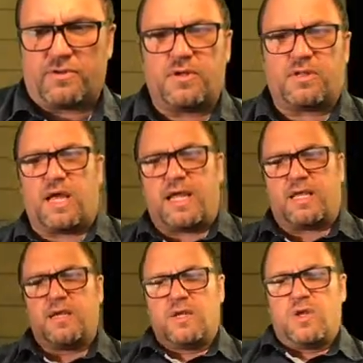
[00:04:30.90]
look like?
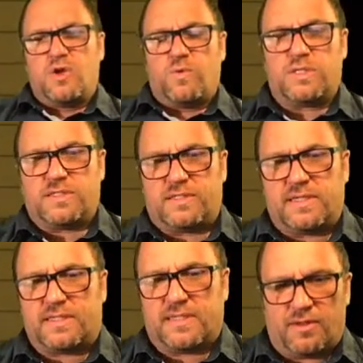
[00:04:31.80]
What does the
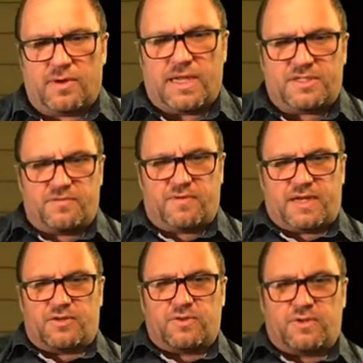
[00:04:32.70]
acceleration
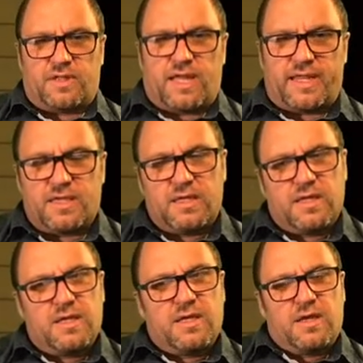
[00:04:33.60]
vector look like?
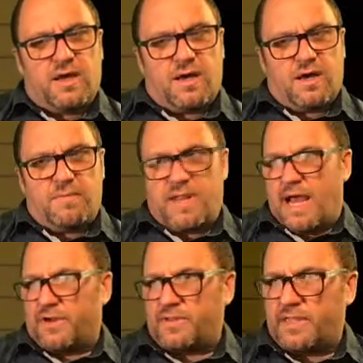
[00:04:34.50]
How do